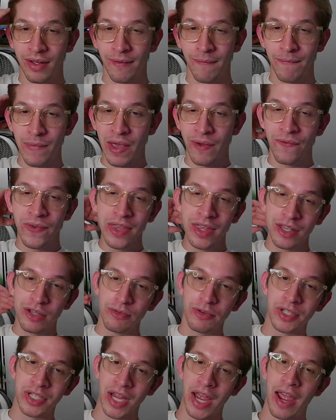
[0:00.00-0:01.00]
I feel like you
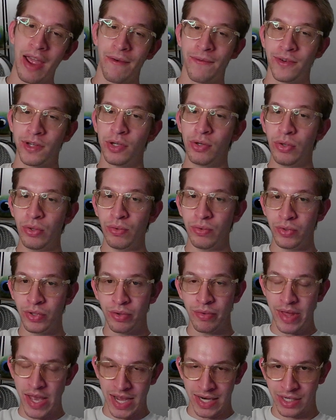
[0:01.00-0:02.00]
just have to do
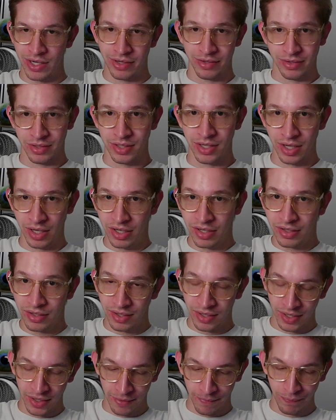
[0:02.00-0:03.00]
that to understand.
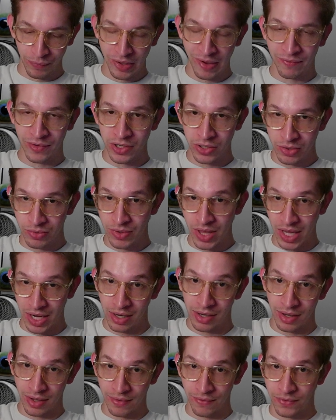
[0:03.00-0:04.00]
You have to do that
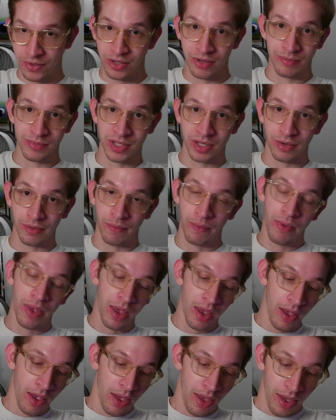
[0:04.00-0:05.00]
enough. You know what I'm
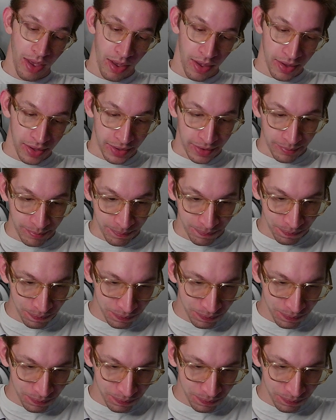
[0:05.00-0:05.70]
saying?